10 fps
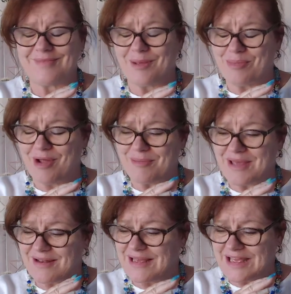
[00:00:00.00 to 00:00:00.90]
But I'm
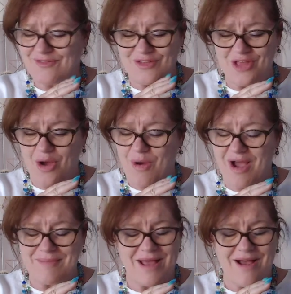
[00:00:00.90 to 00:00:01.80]
going to, even though
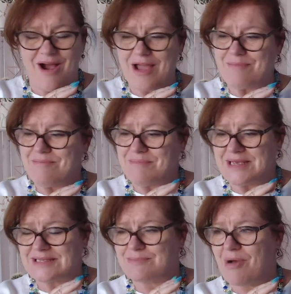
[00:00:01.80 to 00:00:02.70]
I
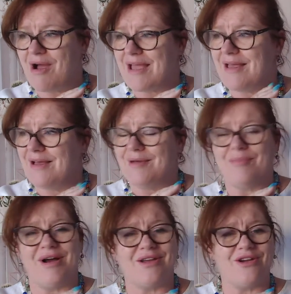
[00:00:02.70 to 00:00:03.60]
miss my
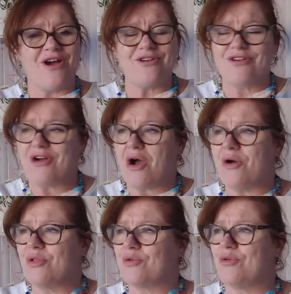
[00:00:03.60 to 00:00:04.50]
Coca
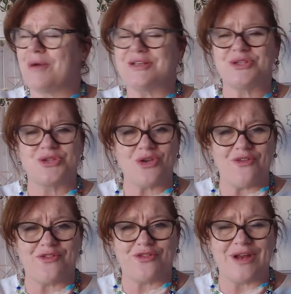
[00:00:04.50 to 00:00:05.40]
Cola or my
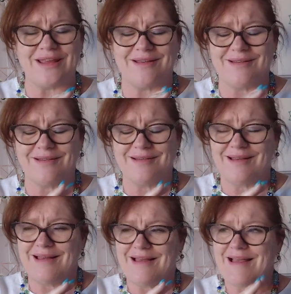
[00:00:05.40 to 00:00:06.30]
soft drink,
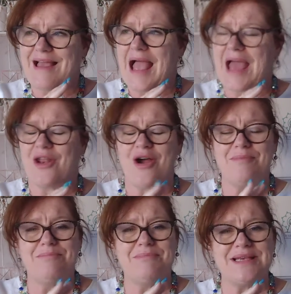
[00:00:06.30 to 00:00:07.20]
and I
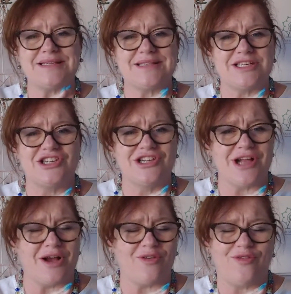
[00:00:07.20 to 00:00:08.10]
miss the
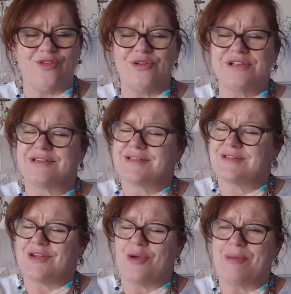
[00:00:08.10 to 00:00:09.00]
junk food, just,
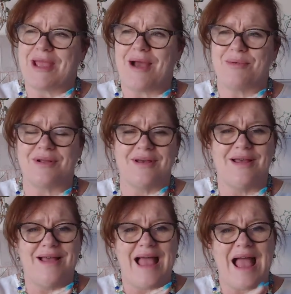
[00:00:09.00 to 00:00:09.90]
being able to
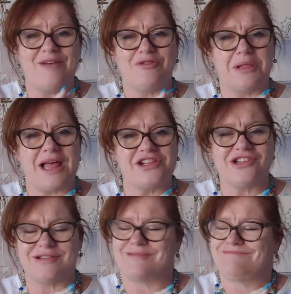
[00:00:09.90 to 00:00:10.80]
have
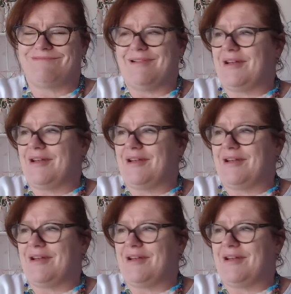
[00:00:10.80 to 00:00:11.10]
lunch at,